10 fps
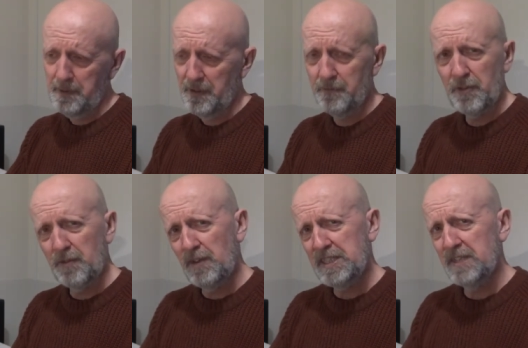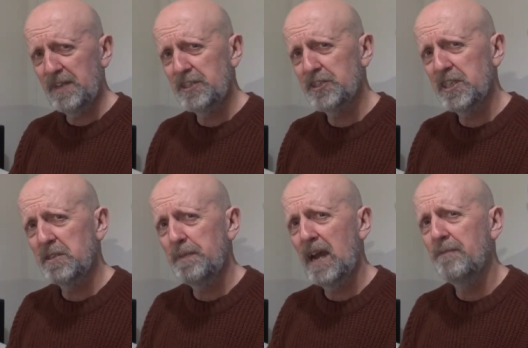but the, the rest of it just
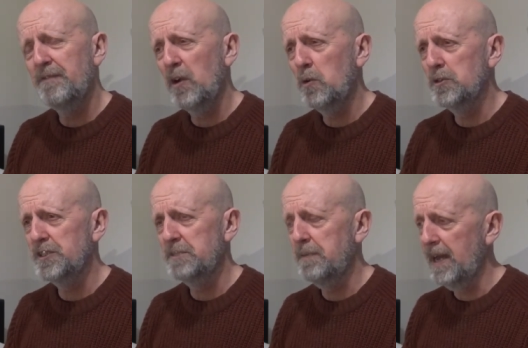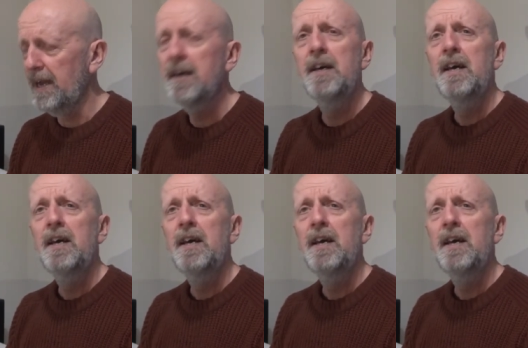seemed a bit unfocused, this player.